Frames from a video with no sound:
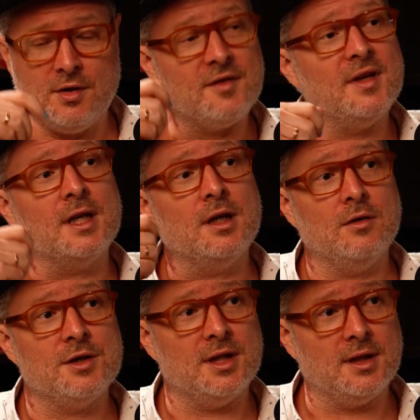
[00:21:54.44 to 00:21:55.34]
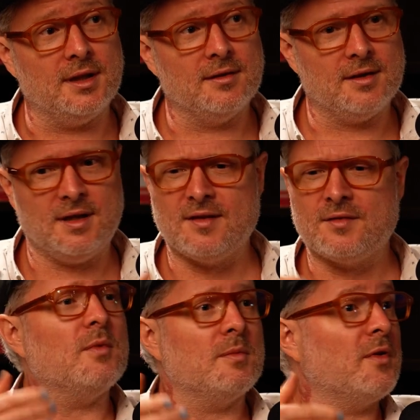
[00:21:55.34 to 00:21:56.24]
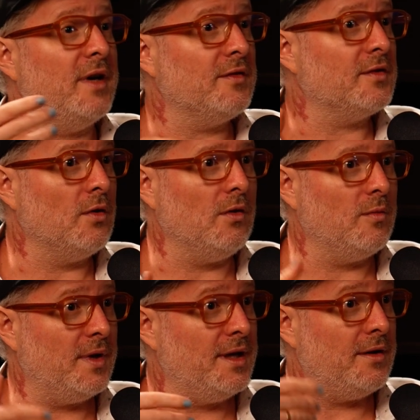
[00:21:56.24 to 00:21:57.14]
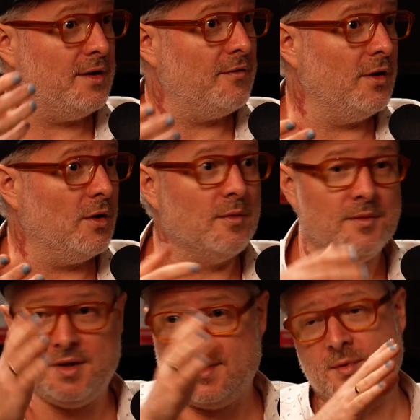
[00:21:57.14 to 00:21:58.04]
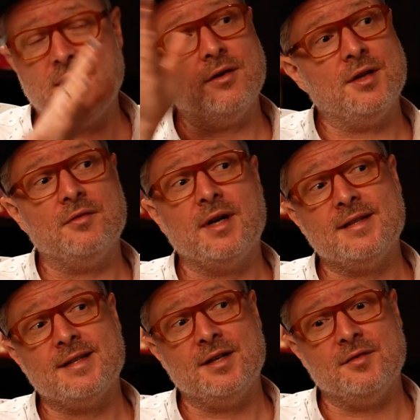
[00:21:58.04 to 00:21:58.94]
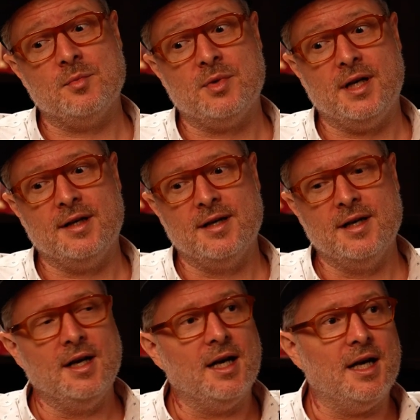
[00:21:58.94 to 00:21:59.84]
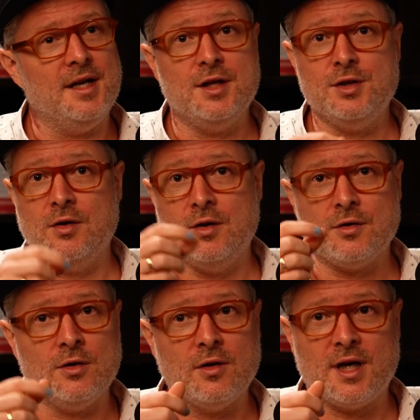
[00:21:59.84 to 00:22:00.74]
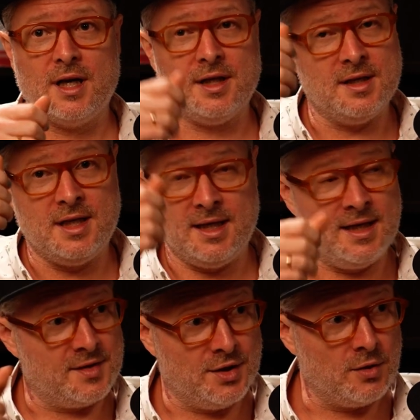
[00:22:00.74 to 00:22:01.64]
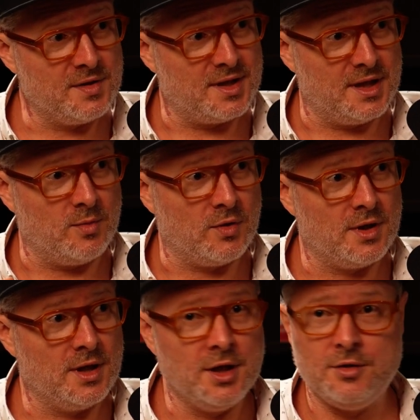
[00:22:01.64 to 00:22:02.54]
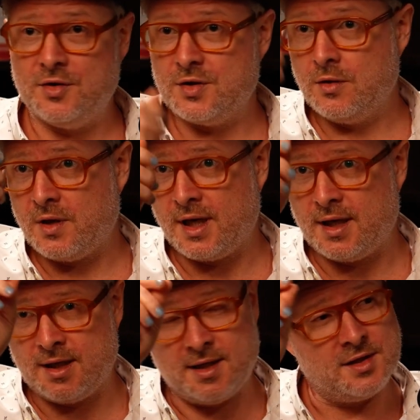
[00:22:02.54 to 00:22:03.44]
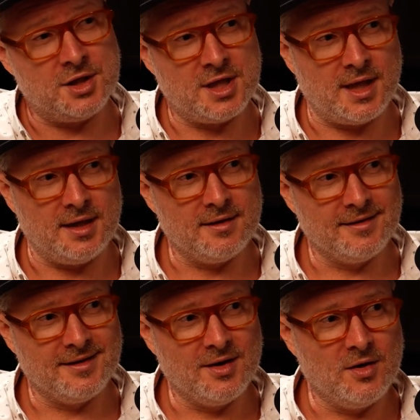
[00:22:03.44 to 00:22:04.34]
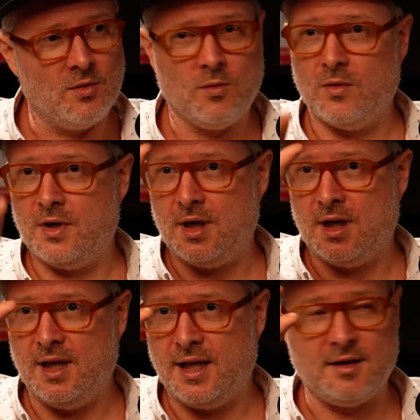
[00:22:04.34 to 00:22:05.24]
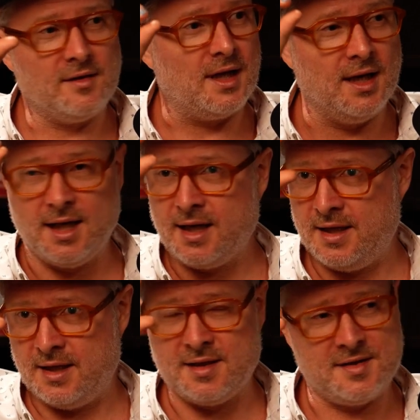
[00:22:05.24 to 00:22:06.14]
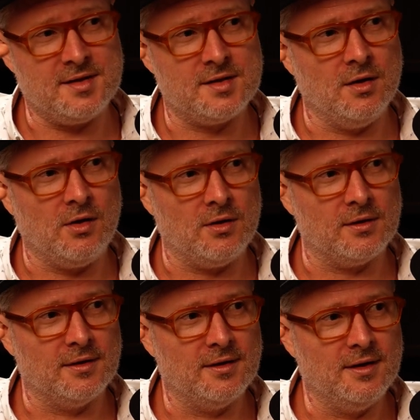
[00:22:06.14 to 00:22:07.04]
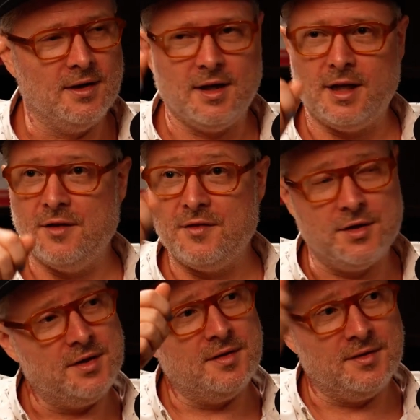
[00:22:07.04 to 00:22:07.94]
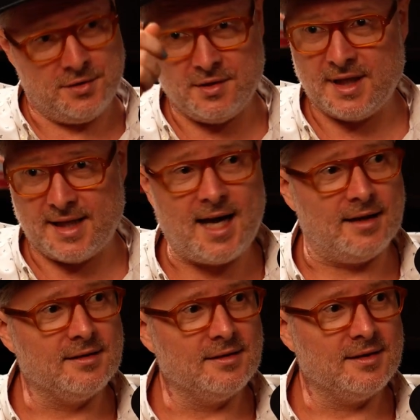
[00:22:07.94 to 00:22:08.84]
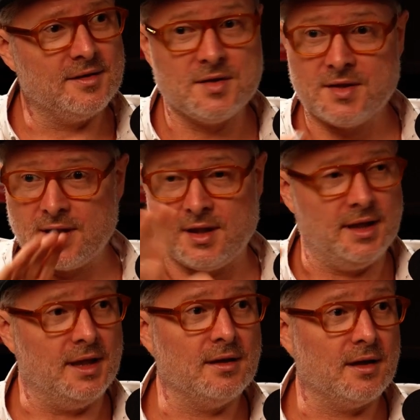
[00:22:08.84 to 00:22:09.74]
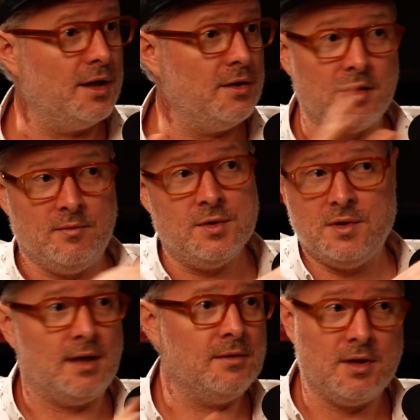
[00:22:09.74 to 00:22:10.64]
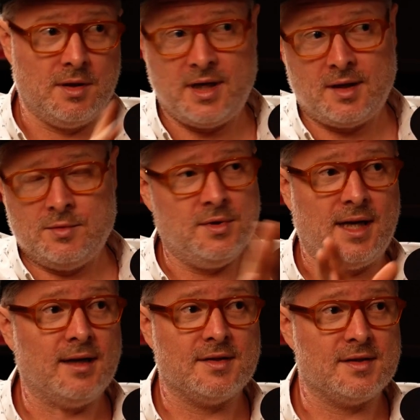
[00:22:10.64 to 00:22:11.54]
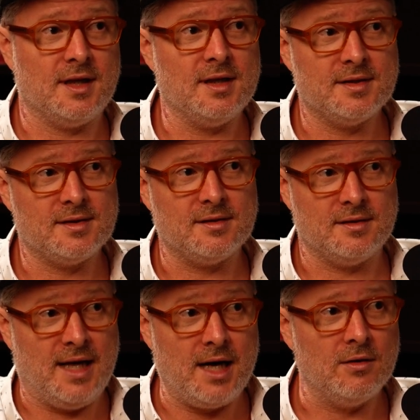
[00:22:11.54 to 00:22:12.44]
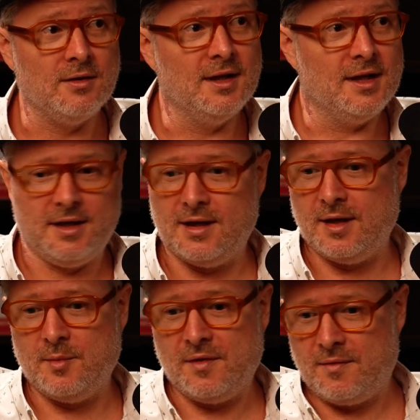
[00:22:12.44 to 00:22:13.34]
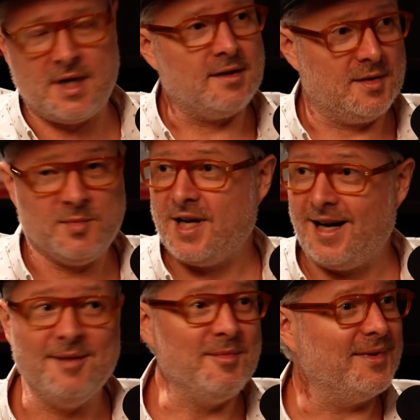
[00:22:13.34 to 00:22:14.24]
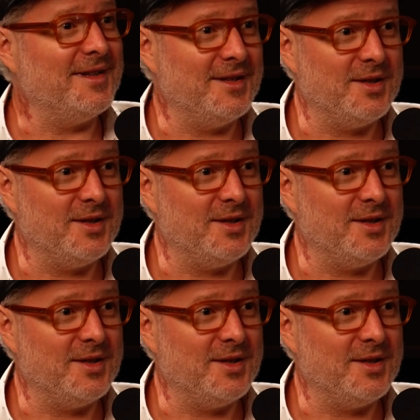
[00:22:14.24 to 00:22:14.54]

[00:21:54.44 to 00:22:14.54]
not thinking logically. And that's what creatives call when they're in the flow. That's when they're on the right side of the brain. And then you're not looking at it as a nose anymore. You're just looking at it as a shade or a length, line that is this long. And if you're doing that, suddenly, and you can do that exercise now. If we had some time,